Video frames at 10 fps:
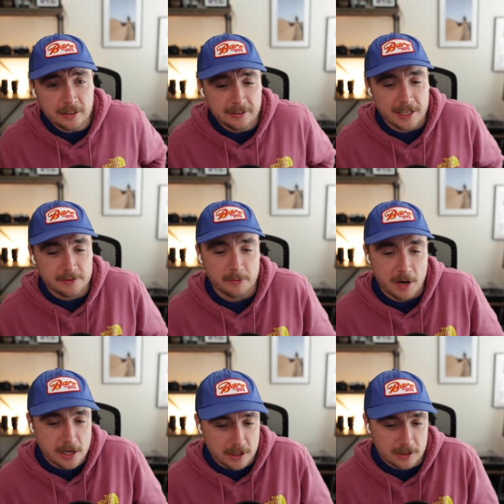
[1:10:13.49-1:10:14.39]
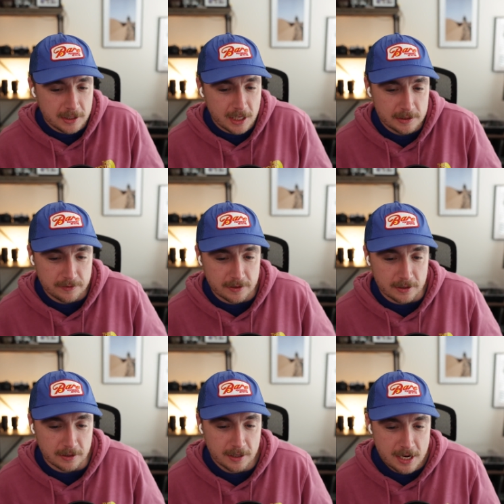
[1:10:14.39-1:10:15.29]
Thanks for watching. Thanks
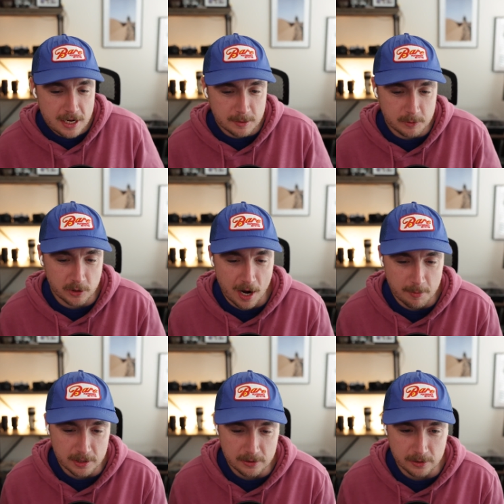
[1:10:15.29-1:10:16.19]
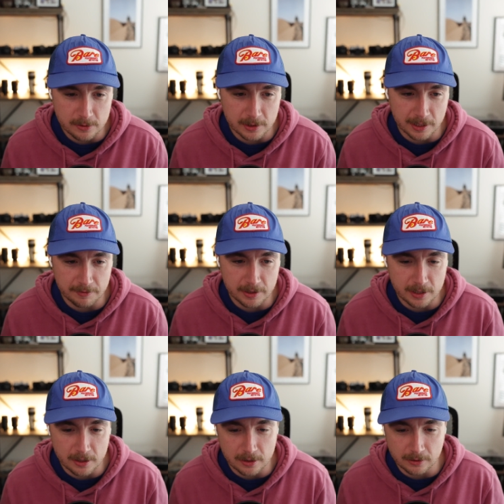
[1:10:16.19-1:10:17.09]
for subscribing to
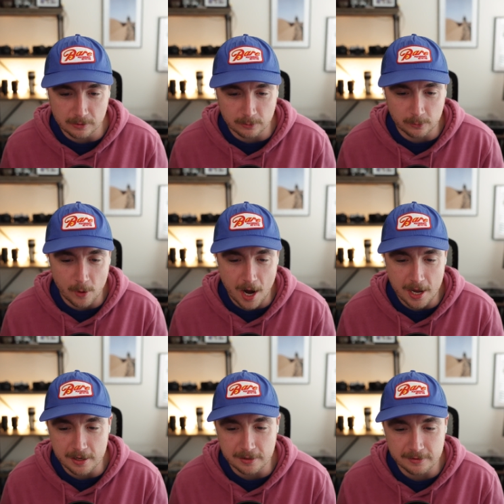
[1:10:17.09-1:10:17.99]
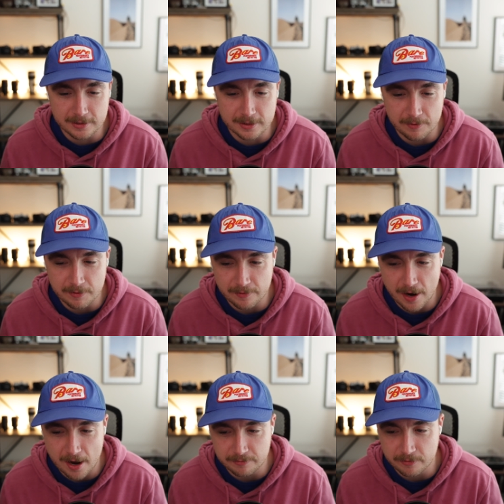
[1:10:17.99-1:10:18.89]
Olivia Wyatt seven
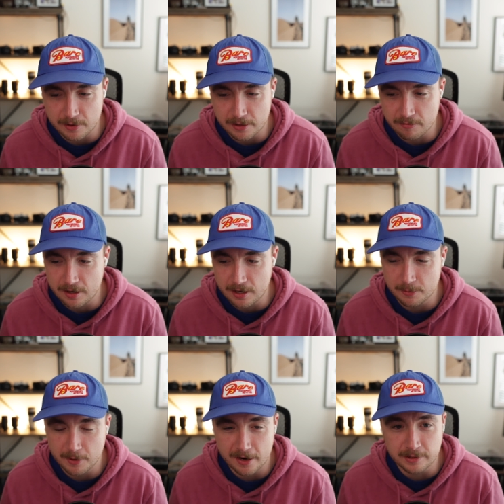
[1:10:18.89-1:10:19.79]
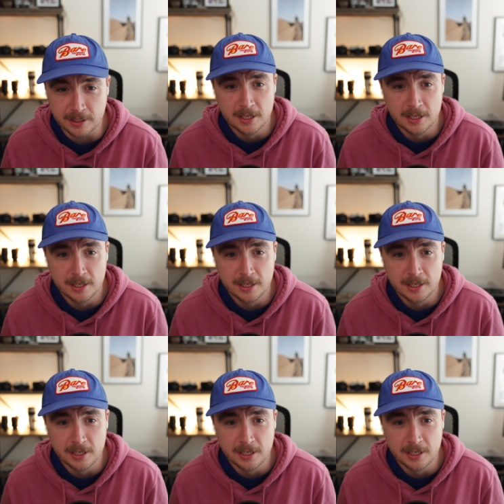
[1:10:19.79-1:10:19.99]
five three three or whatever.